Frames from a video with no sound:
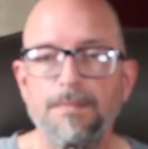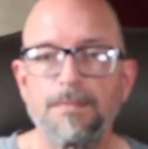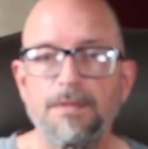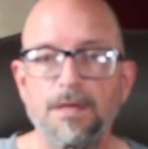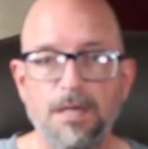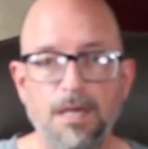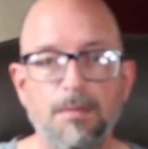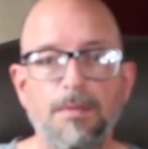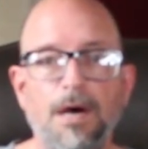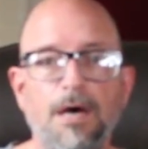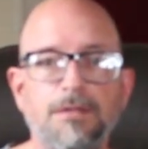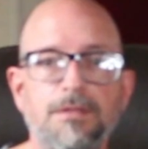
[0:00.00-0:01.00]
They came
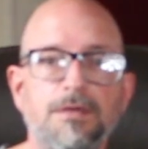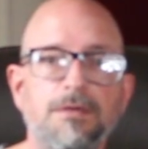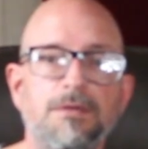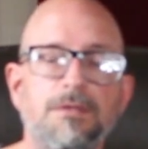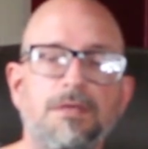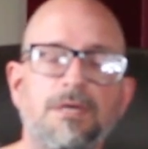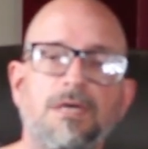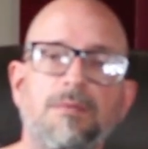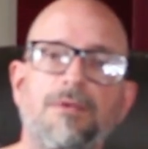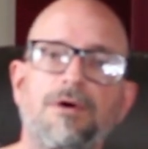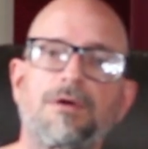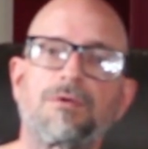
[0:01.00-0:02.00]
out. They
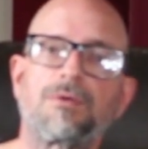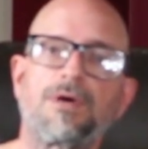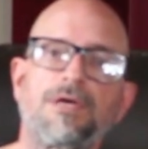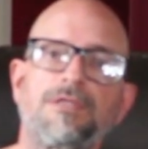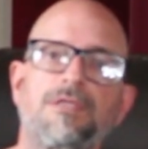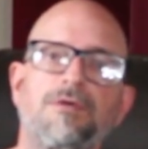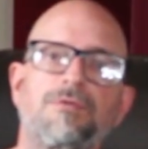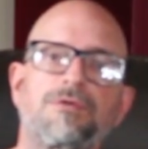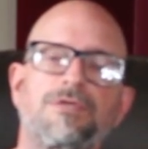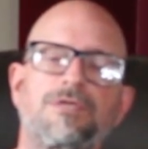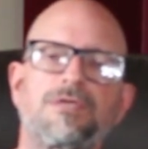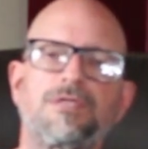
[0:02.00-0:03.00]
came out all right. They
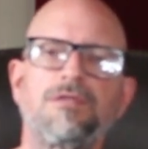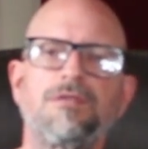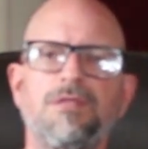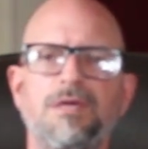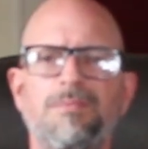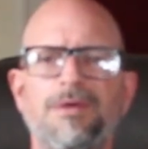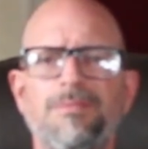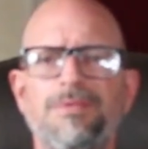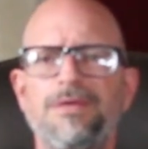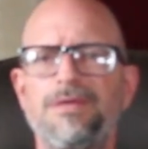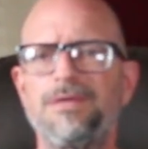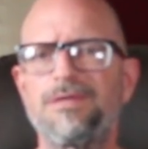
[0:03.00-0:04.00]
look like
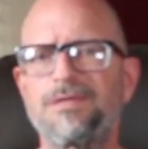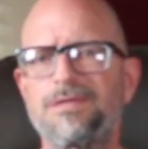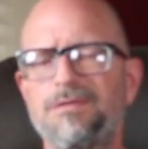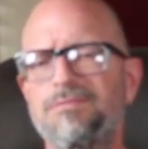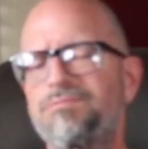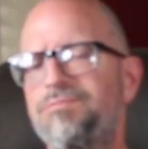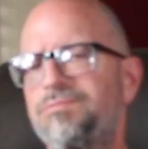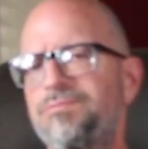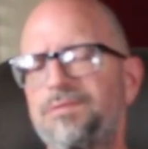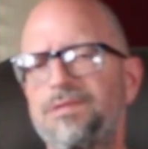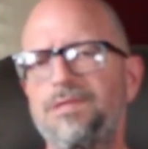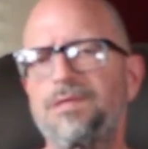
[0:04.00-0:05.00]
maybe
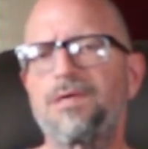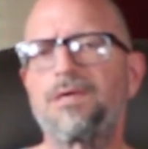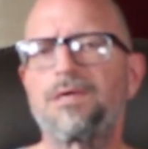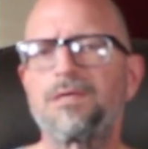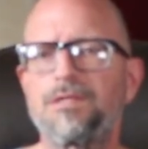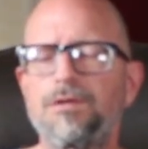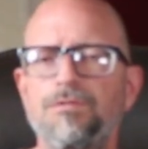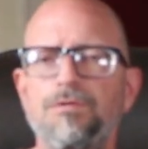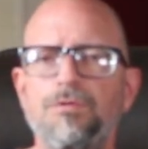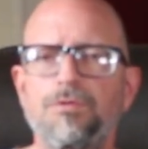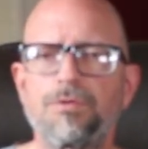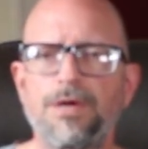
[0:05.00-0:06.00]
they're a
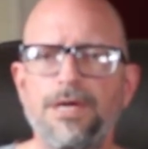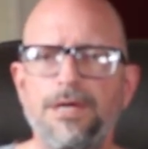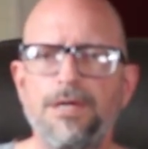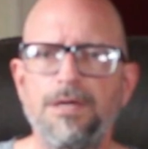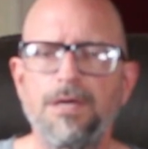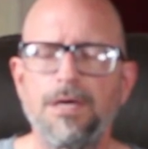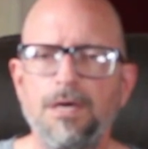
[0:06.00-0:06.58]
little grainy.